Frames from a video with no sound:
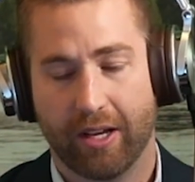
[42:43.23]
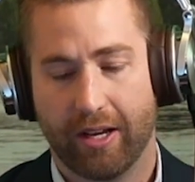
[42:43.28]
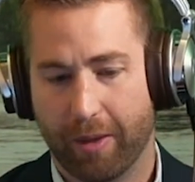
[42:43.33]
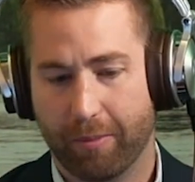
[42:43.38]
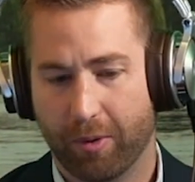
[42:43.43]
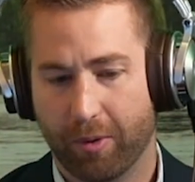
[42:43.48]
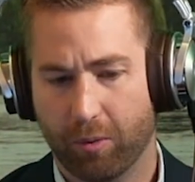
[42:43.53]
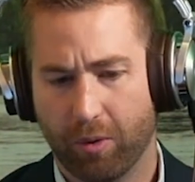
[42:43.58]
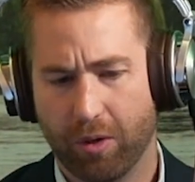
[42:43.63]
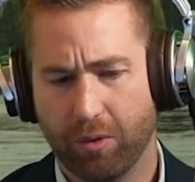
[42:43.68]

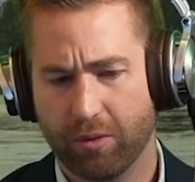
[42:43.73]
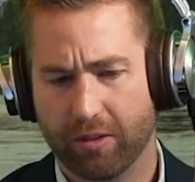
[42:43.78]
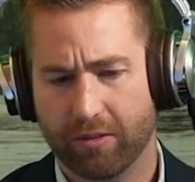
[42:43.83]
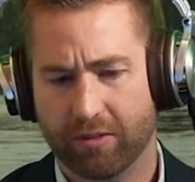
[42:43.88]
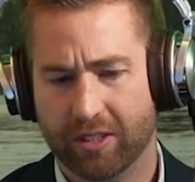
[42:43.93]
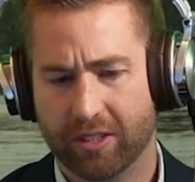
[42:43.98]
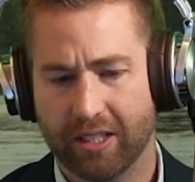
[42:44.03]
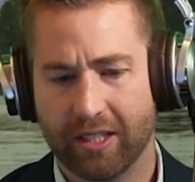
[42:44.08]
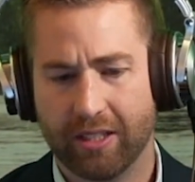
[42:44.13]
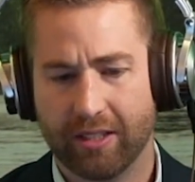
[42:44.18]
But what we've
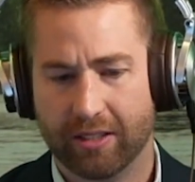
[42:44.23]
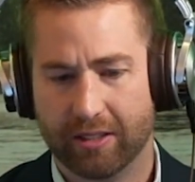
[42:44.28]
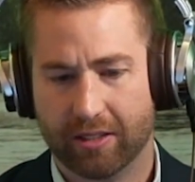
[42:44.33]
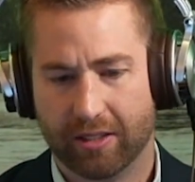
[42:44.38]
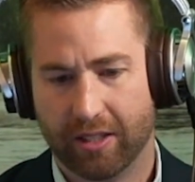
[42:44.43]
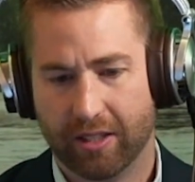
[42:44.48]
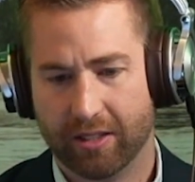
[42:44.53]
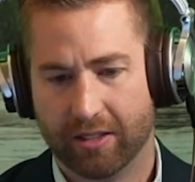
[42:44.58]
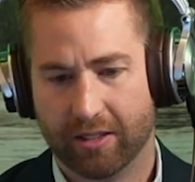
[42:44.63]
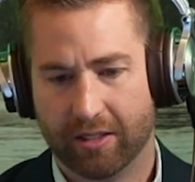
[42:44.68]
seen
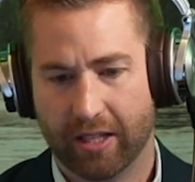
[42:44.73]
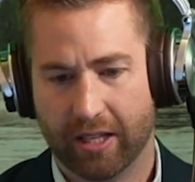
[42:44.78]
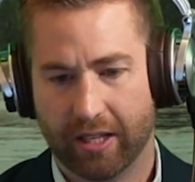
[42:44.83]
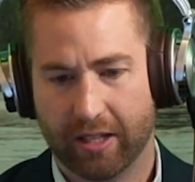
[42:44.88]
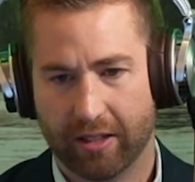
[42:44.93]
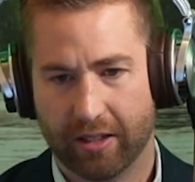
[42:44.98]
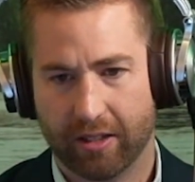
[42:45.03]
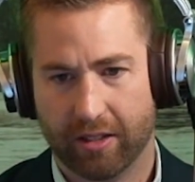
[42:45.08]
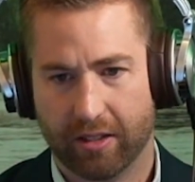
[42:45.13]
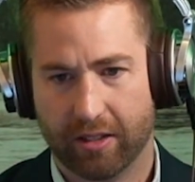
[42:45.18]
is
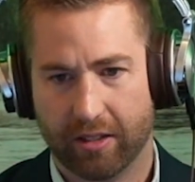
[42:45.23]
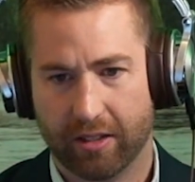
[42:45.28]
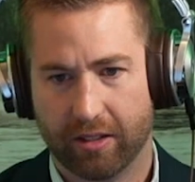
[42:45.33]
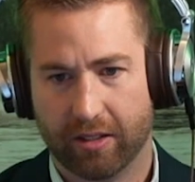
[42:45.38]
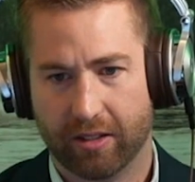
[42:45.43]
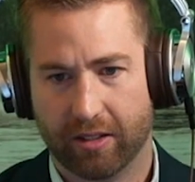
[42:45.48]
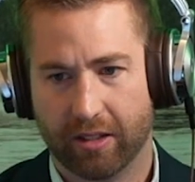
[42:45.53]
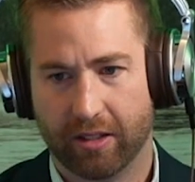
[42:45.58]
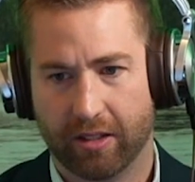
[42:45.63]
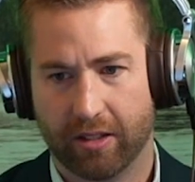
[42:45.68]
that
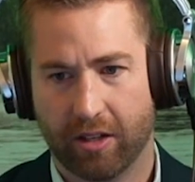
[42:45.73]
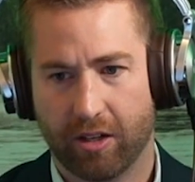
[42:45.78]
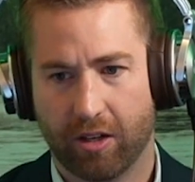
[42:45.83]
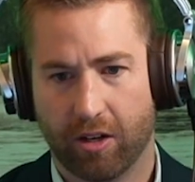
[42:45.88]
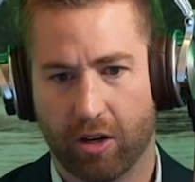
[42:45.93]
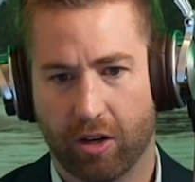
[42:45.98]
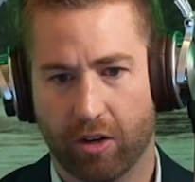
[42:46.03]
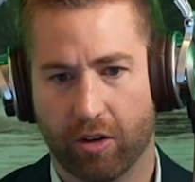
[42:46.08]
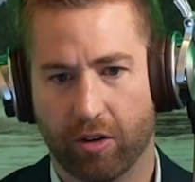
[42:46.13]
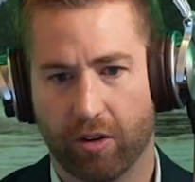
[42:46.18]
there
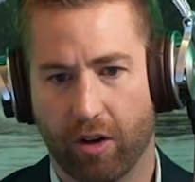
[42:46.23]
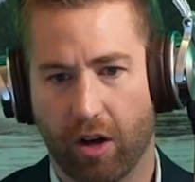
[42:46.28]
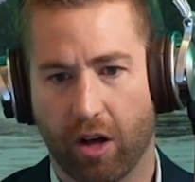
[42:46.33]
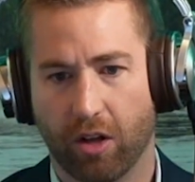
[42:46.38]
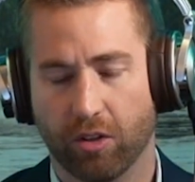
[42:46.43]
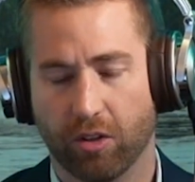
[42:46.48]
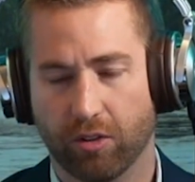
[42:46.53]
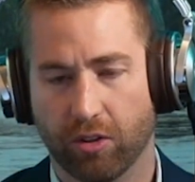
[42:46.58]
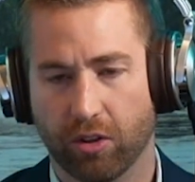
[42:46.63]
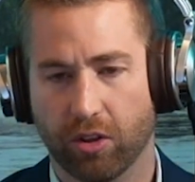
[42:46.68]
are a
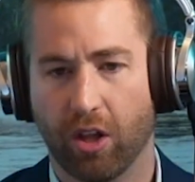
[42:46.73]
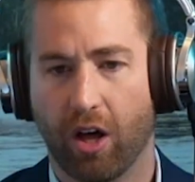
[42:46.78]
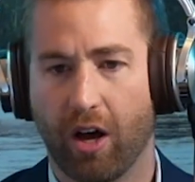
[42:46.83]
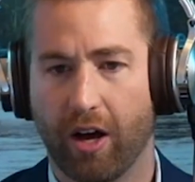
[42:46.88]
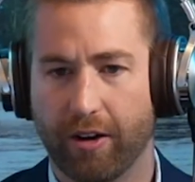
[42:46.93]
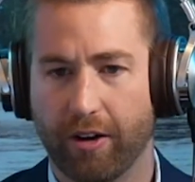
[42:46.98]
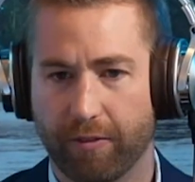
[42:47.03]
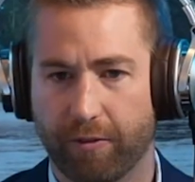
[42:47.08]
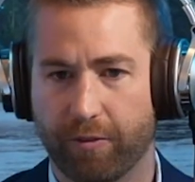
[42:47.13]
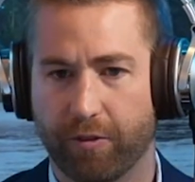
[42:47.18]

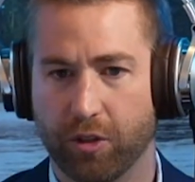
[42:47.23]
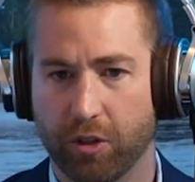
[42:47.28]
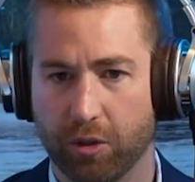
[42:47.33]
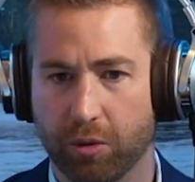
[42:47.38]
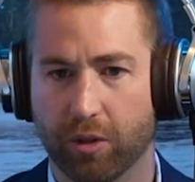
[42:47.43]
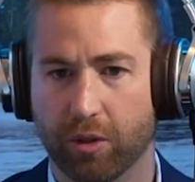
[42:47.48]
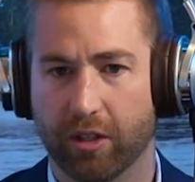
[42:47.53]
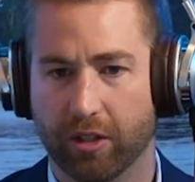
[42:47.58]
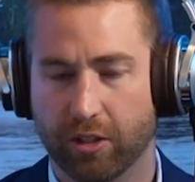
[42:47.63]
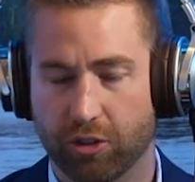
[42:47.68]
lot
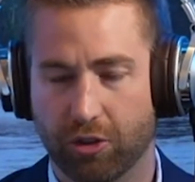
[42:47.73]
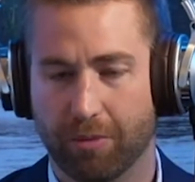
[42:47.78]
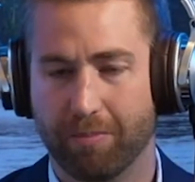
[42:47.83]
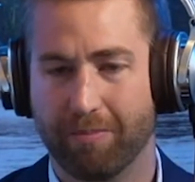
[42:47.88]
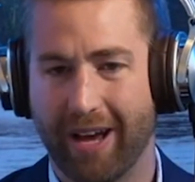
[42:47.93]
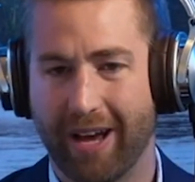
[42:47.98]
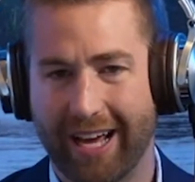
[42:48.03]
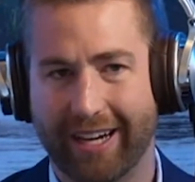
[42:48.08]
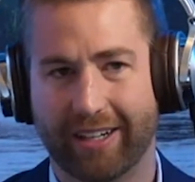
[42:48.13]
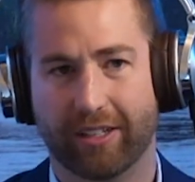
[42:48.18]
fewer,
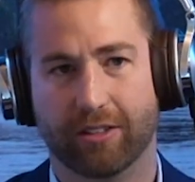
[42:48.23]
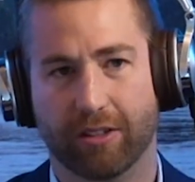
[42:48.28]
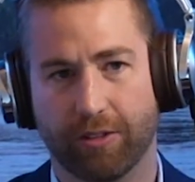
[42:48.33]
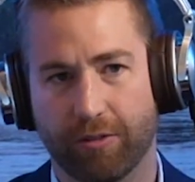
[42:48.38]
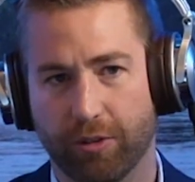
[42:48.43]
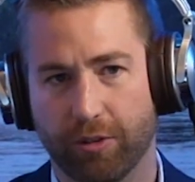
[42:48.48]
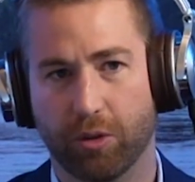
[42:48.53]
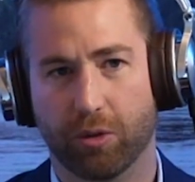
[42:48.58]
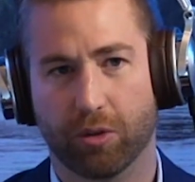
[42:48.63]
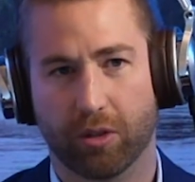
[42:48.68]
dramatically
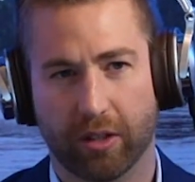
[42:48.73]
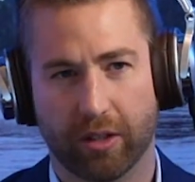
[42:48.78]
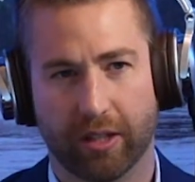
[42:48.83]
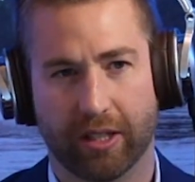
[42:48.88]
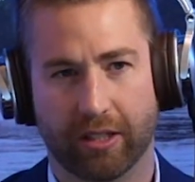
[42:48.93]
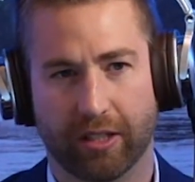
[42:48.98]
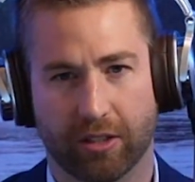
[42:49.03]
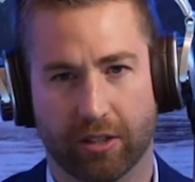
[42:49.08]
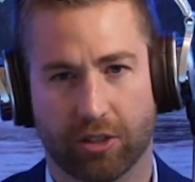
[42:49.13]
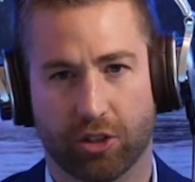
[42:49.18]
fewer
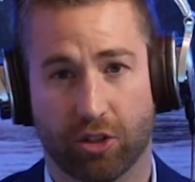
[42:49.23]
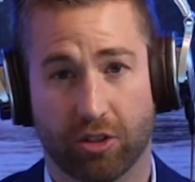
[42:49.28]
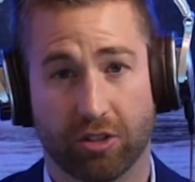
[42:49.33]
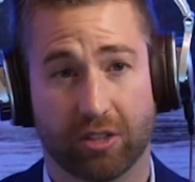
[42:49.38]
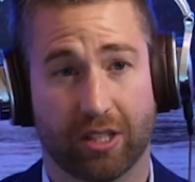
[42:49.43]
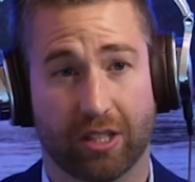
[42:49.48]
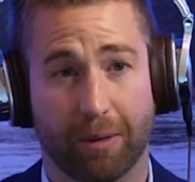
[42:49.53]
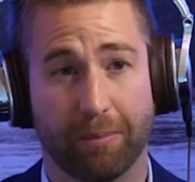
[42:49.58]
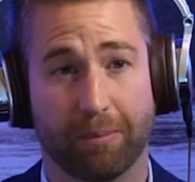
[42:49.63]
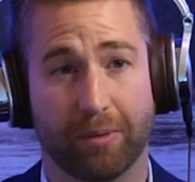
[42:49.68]
insurance
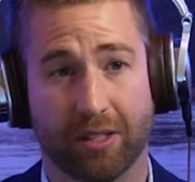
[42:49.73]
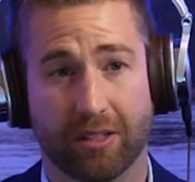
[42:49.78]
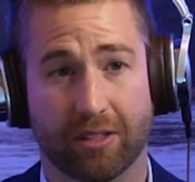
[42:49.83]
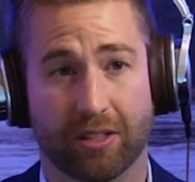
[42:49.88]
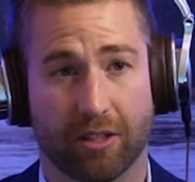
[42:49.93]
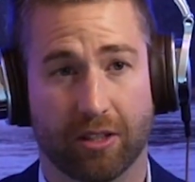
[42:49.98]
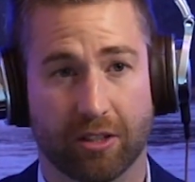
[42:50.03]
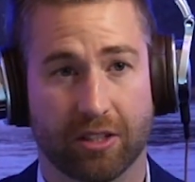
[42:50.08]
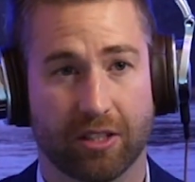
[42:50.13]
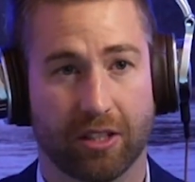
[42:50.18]
companies
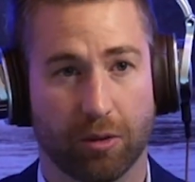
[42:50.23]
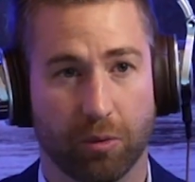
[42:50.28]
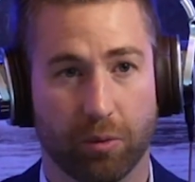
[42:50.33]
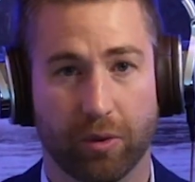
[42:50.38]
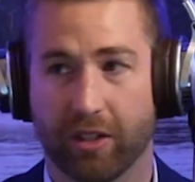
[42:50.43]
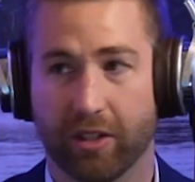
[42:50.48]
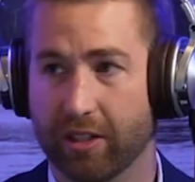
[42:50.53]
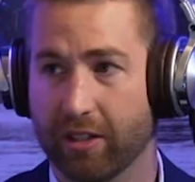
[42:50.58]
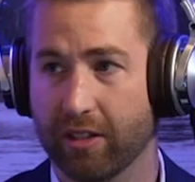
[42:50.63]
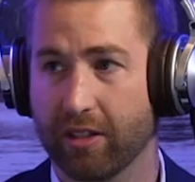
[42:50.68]
that are still
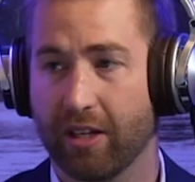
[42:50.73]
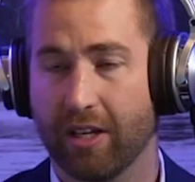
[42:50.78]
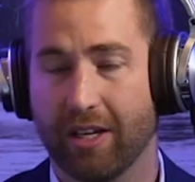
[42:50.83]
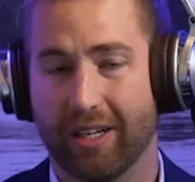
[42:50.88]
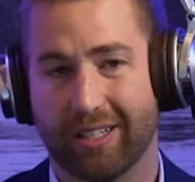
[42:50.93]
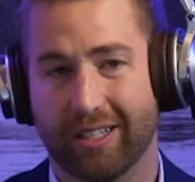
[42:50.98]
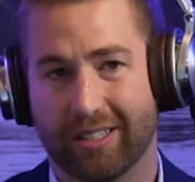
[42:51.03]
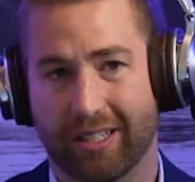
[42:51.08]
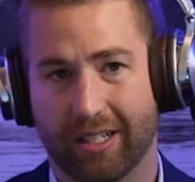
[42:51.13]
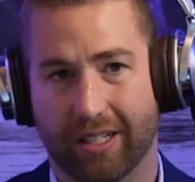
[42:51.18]
willing
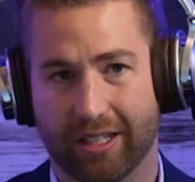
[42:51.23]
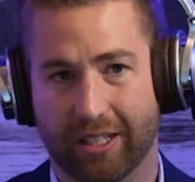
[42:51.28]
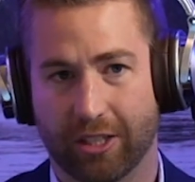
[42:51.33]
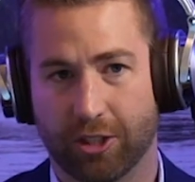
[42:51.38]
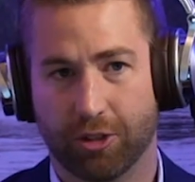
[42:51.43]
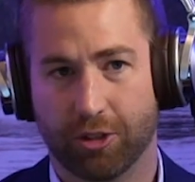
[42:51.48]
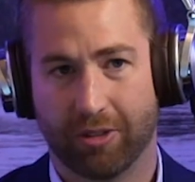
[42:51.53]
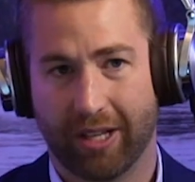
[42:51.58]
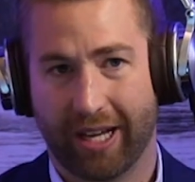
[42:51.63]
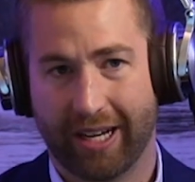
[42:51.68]
to
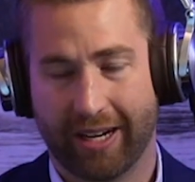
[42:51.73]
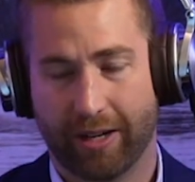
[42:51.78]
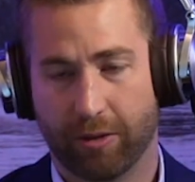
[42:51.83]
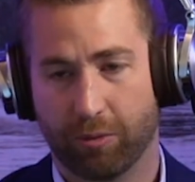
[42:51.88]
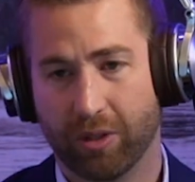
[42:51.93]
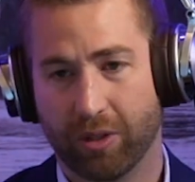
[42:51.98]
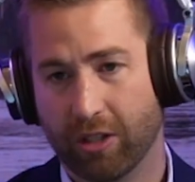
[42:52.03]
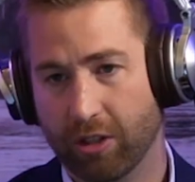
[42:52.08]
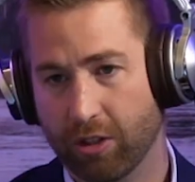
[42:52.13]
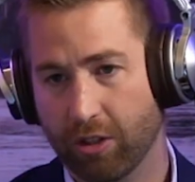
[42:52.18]
issue that. Now,
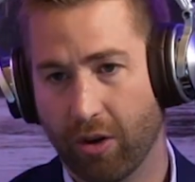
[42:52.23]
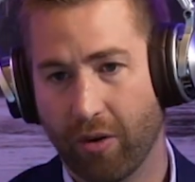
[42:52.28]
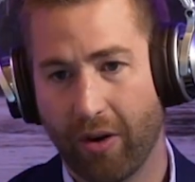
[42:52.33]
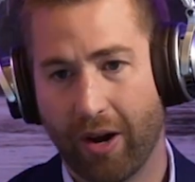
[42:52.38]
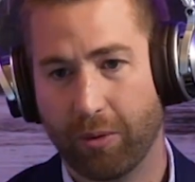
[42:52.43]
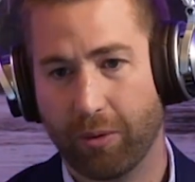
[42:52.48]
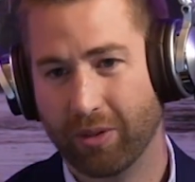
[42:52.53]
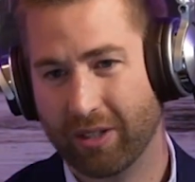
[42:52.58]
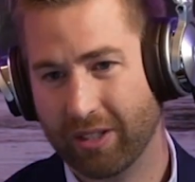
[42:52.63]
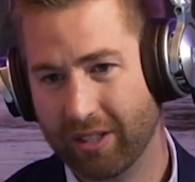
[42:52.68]
we can go
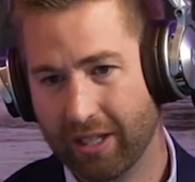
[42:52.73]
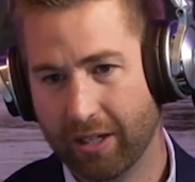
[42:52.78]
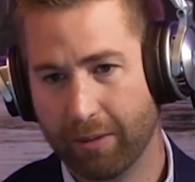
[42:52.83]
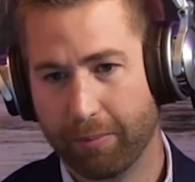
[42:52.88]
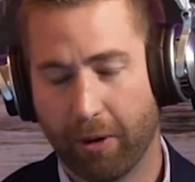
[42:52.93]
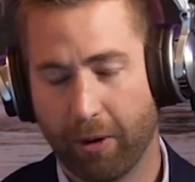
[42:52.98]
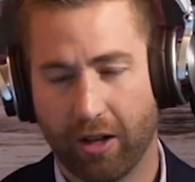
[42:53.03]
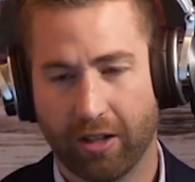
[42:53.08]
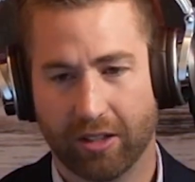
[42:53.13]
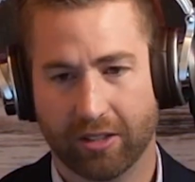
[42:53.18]
out, we can get a
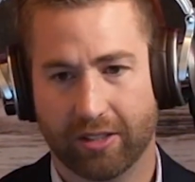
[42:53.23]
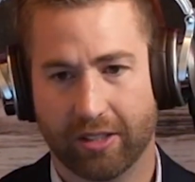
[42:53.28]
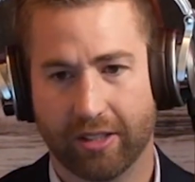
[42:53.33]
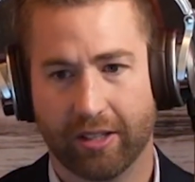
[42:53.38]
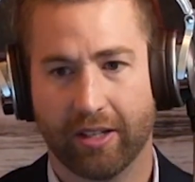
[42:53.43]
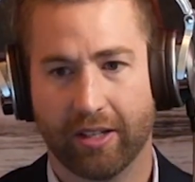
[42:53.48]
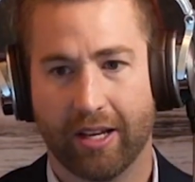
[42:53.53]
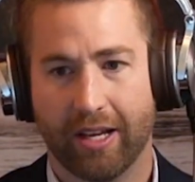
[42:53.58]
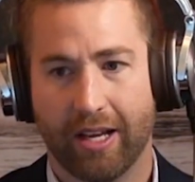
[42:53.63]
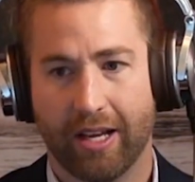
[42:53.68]
policy,